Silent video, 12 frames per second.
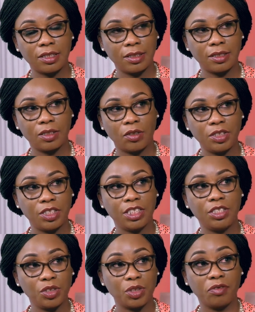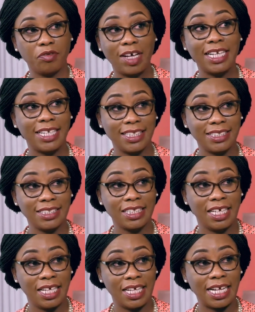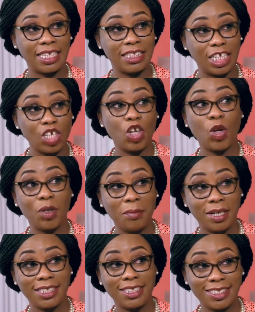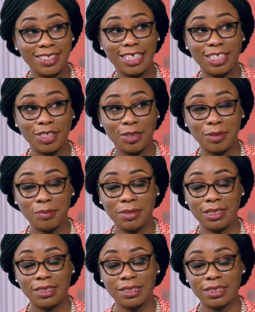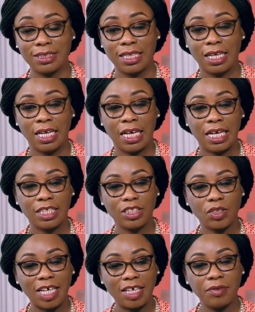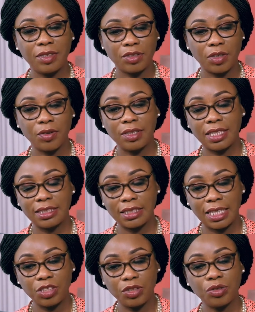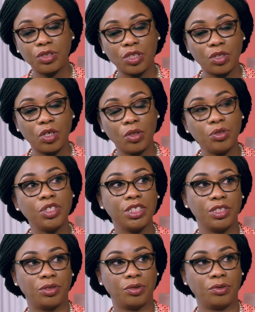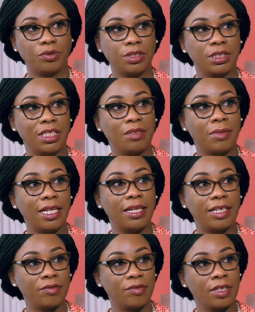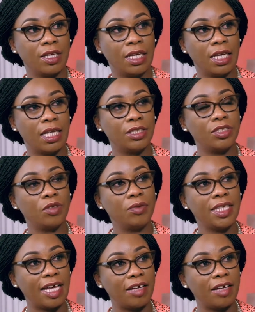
continues to finance actually and loan money to the other businesses. And so having grown that, I use the coaching tools in my life. And so we have